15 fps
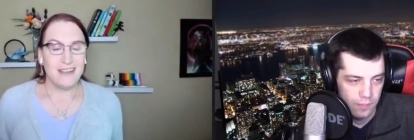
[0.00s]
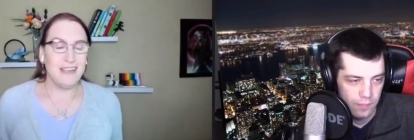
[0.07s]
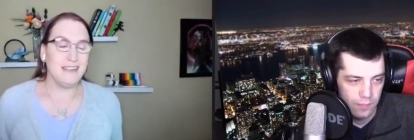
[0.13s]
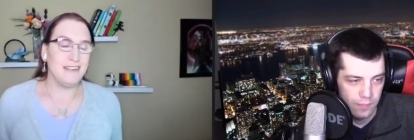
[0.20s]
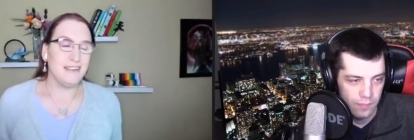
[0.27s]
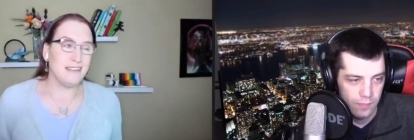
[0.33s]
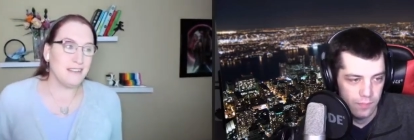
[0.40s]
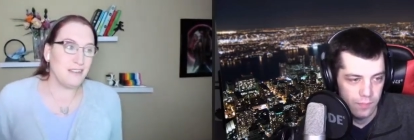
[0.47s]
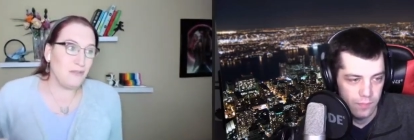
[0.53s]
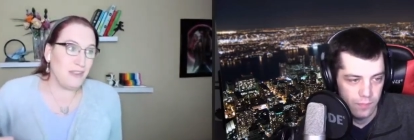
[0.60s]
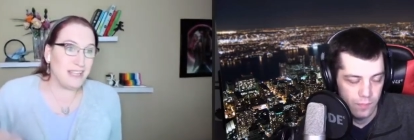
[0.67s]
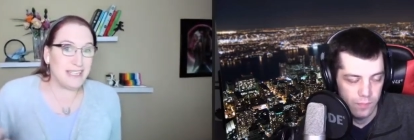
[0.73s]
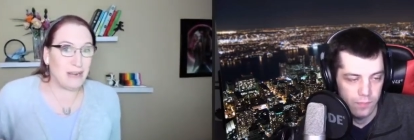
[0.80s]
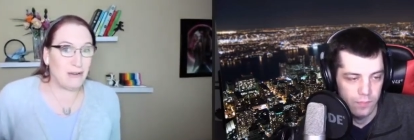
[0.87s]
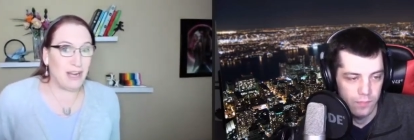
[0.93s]
Speaker 1: And so
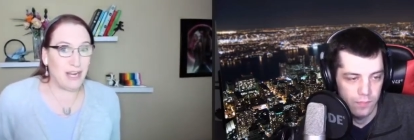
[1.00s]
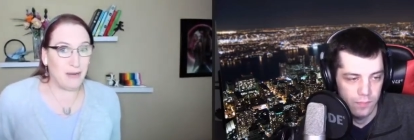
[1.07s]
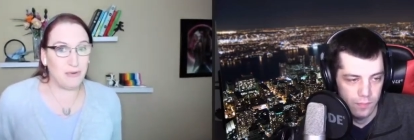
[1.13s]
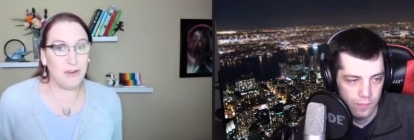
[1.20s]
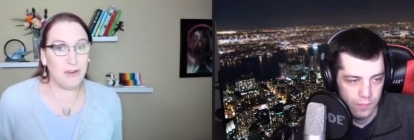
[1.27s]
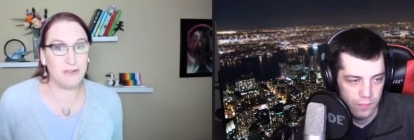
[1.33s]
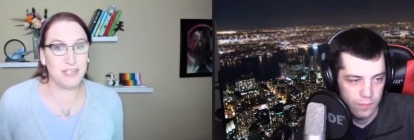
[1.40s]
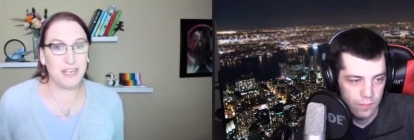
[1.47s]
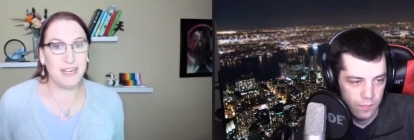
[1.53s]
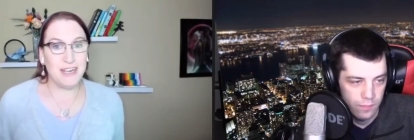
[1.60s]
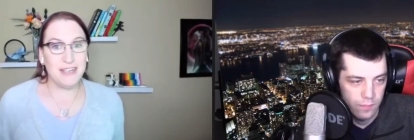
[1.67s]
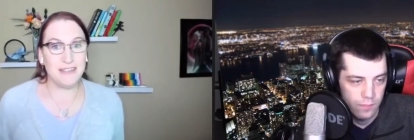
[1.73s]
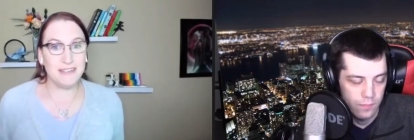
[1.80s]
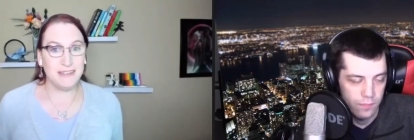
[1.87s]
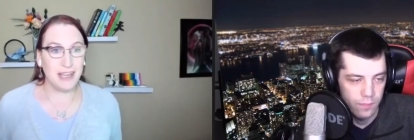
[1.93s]
that's how I approach
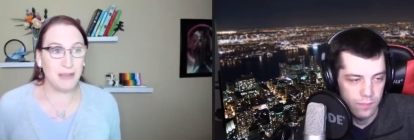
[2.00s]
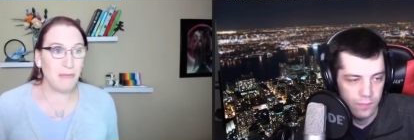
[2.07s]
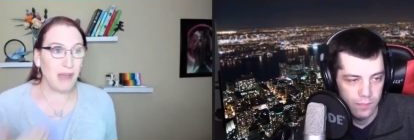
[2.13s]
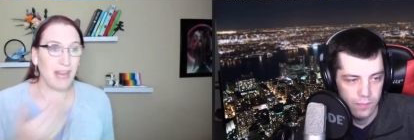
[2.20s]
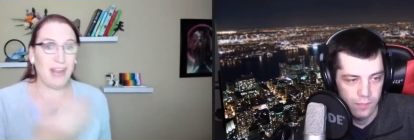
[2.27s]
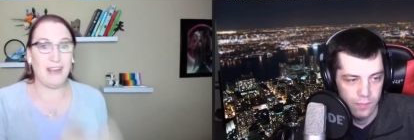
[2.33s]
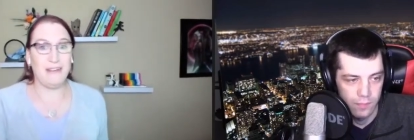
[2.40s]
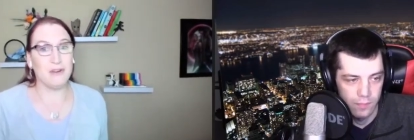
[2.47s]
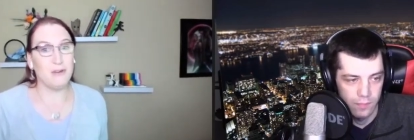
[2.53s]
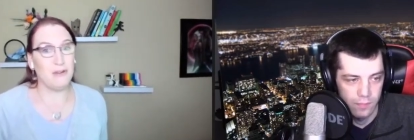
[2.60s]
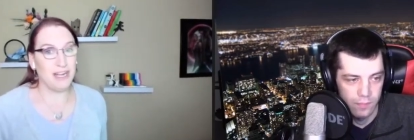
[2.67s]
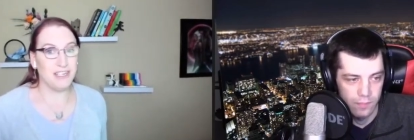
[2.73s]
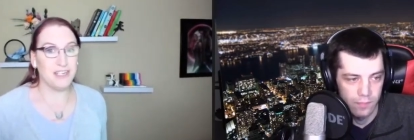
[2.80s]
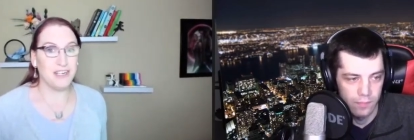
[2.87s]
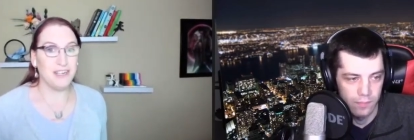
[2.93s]
it, is they may have
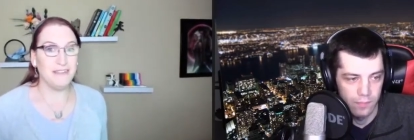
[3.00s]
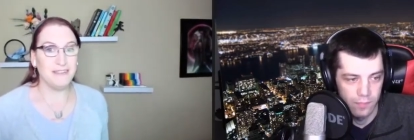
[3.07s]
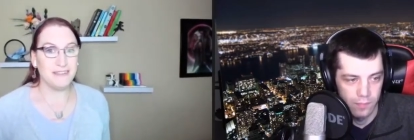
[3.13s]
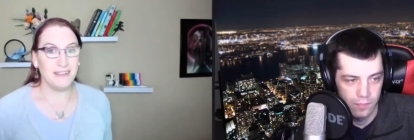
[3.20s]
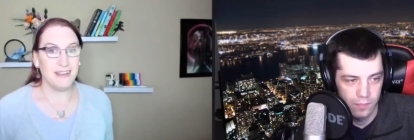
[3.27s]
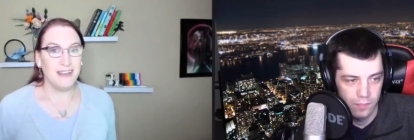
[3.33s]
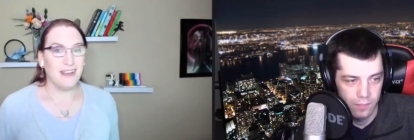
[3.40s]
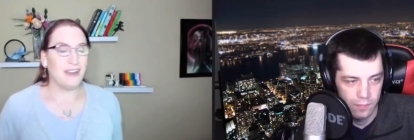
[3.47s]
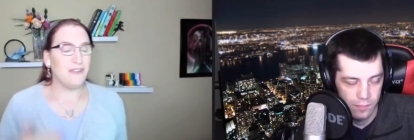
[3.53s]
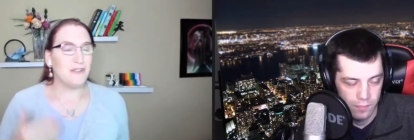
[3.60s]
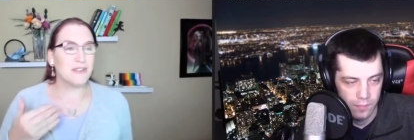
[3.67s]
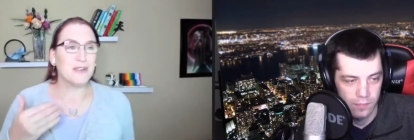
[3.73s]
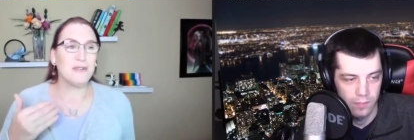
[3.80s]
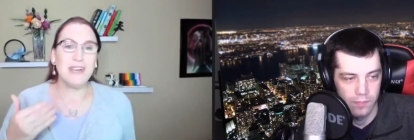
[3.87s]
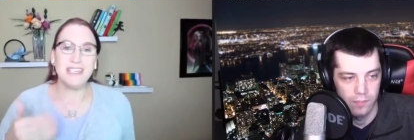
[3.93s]
questions, and
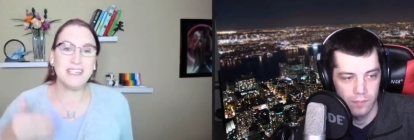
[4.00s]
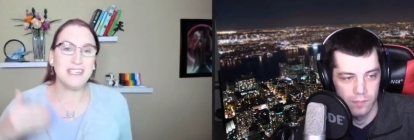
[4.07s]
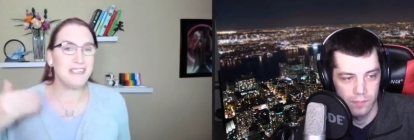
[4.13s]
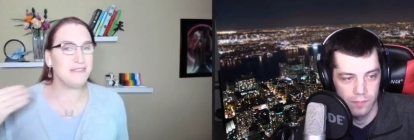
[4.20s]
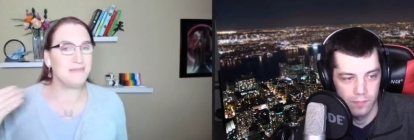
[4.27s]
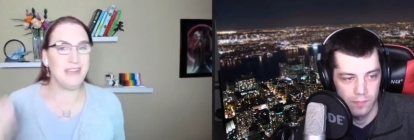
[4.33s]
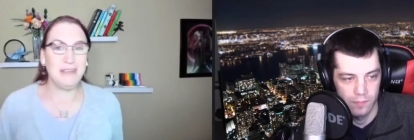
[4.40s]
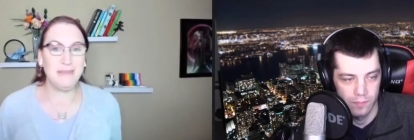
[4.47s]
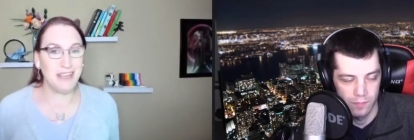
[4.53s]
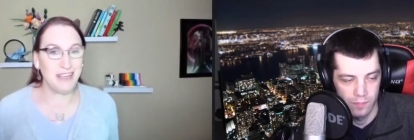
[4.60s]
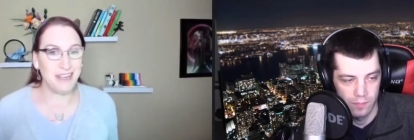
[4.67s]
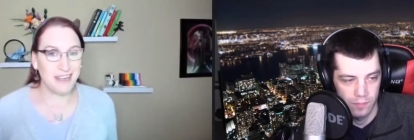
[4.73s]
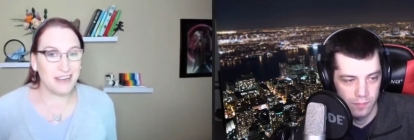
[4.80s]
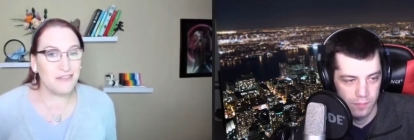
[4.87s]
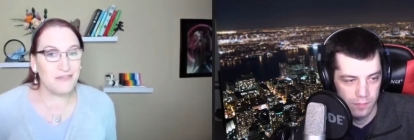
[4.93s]
those questions may
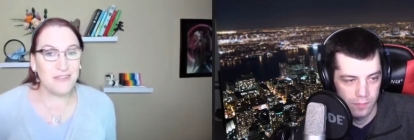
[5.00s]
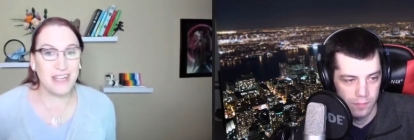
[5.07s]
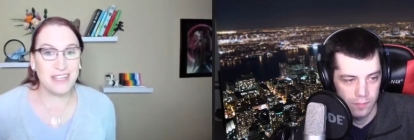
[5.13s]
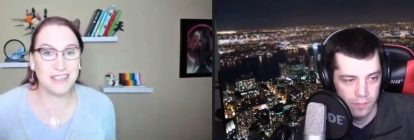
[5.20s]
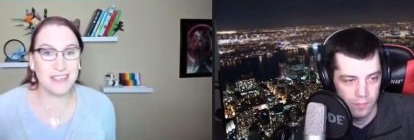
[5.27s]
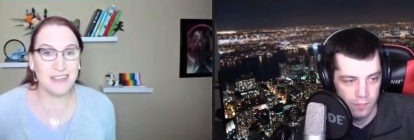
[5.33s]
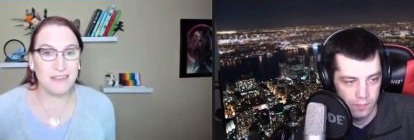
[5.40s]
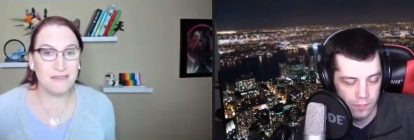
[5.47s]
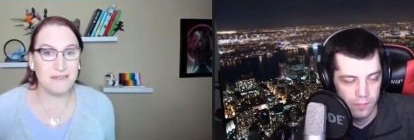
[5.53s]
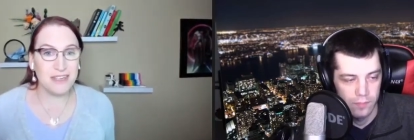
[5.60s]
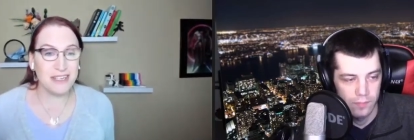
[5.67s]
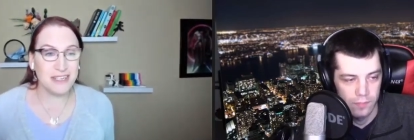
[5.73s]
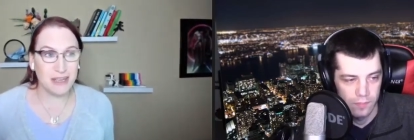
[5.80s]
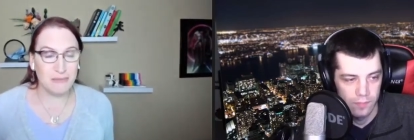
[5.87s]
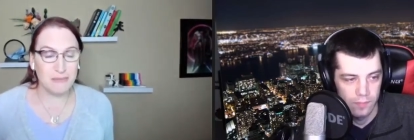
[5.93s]
be offensive
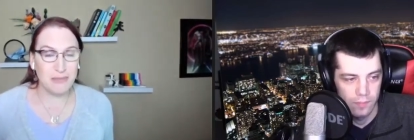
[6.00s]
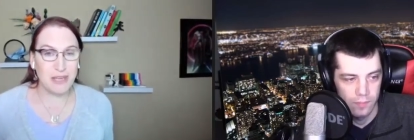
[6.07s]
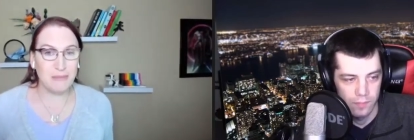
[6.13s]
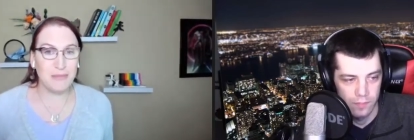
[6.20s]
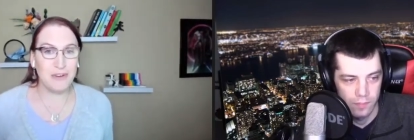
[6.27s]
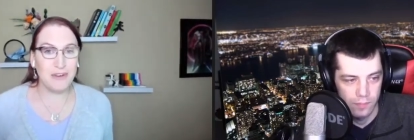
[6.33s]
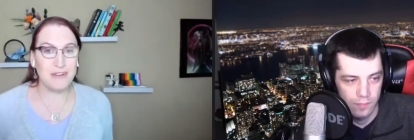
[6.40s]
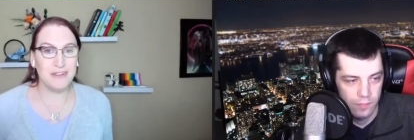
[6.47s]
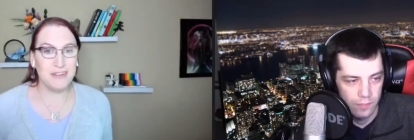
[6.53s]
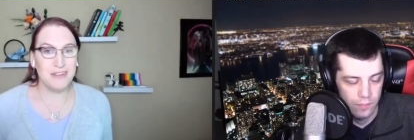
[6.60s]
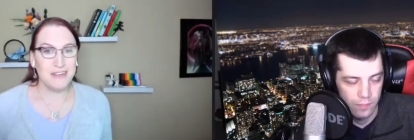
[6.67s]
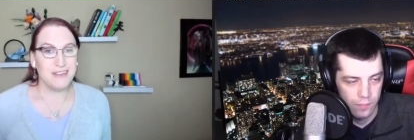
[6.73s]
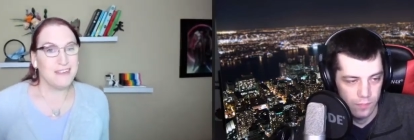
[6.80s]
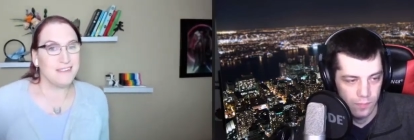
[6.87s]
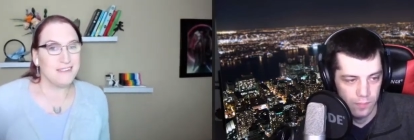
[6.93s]
to some people.
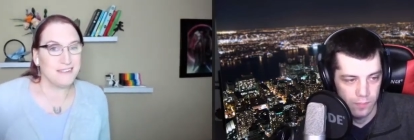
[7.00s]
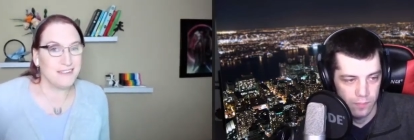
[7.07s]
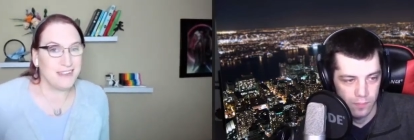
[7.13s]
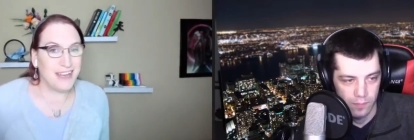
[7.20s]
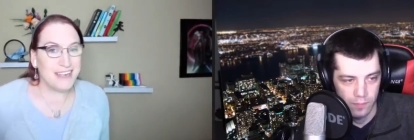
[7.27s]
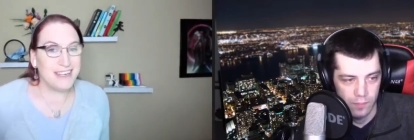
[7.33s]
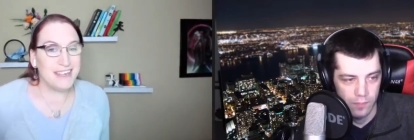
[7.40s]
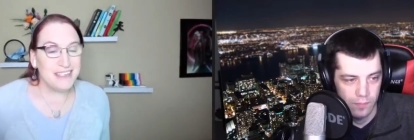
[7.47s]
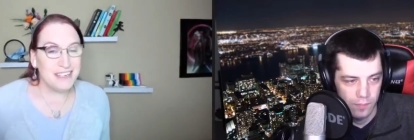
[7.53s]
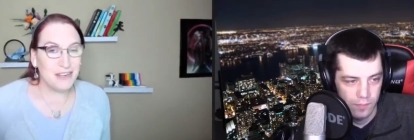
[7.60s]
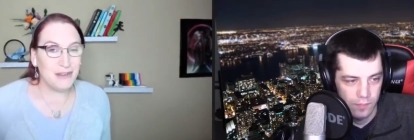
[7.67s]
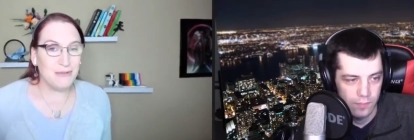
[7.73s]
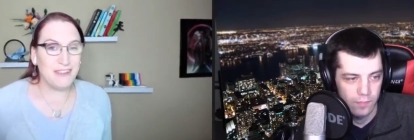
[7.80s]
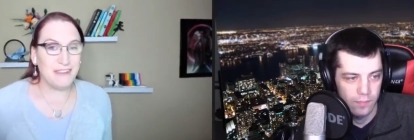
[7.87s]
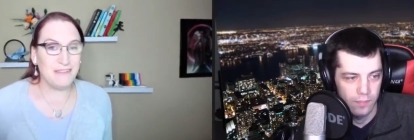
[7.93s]
I can
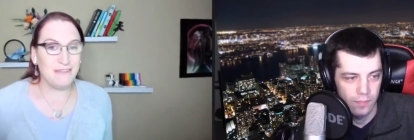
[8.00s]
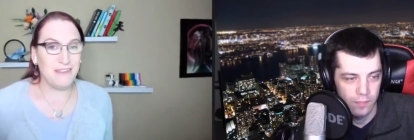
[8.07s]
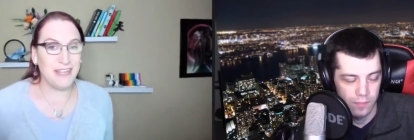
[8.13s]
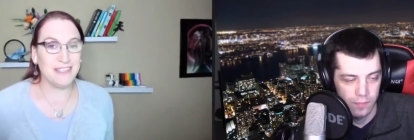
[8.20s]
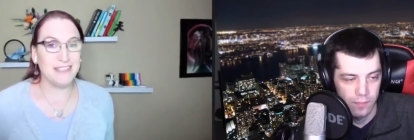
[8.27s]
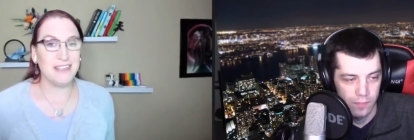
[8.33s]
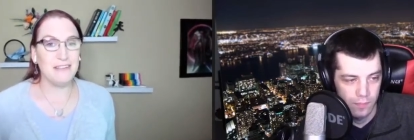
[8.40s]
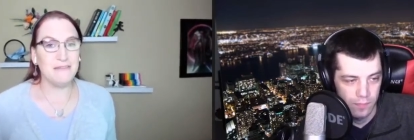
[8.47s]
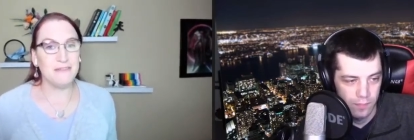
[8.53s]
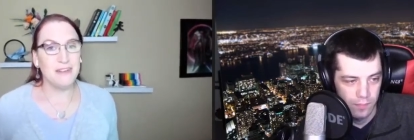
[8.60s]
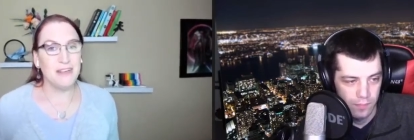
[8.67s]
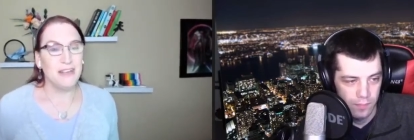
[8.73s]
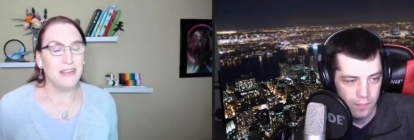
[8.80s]
deal with offensive,